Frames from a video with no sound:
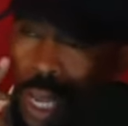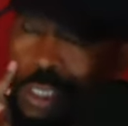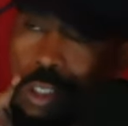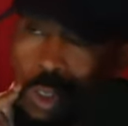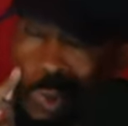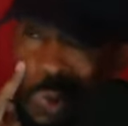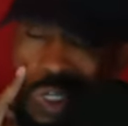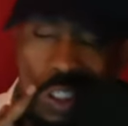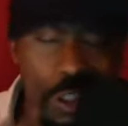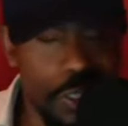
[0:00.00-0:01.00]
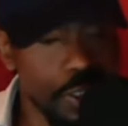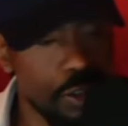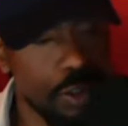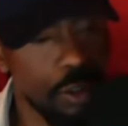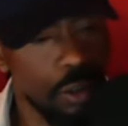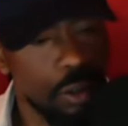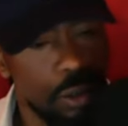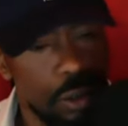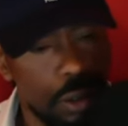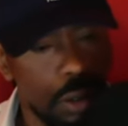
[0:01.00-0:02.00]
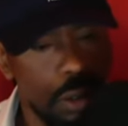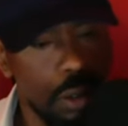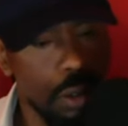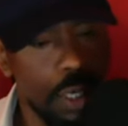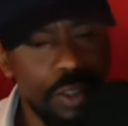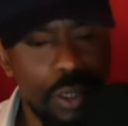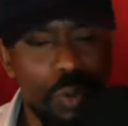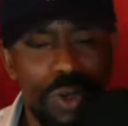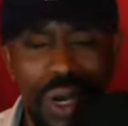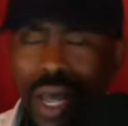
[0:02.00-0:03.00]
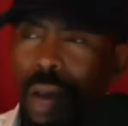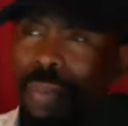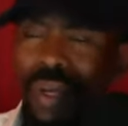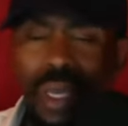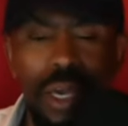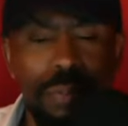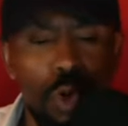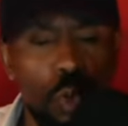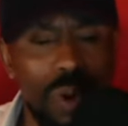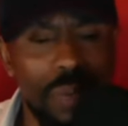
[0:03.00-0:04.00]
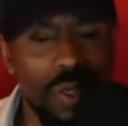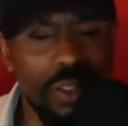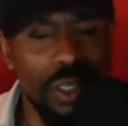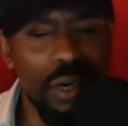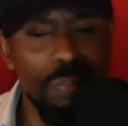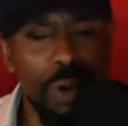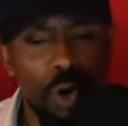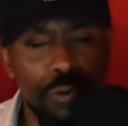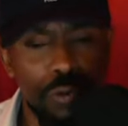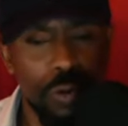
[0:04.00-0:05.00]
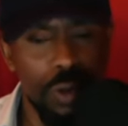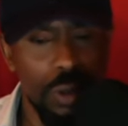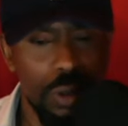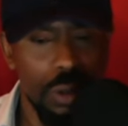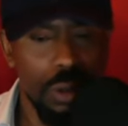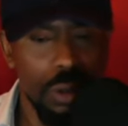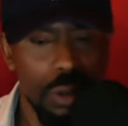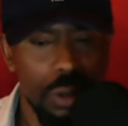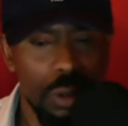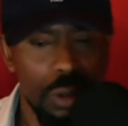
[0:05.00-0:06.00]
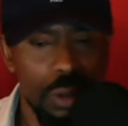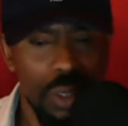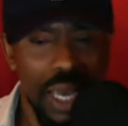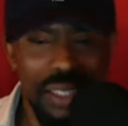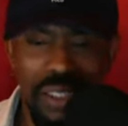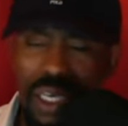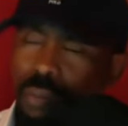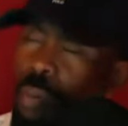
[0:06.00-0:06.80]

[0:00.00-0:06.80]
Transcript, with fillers: Exodus 1 and 6, he said, When you're helping the Hebrew women to give birth and see them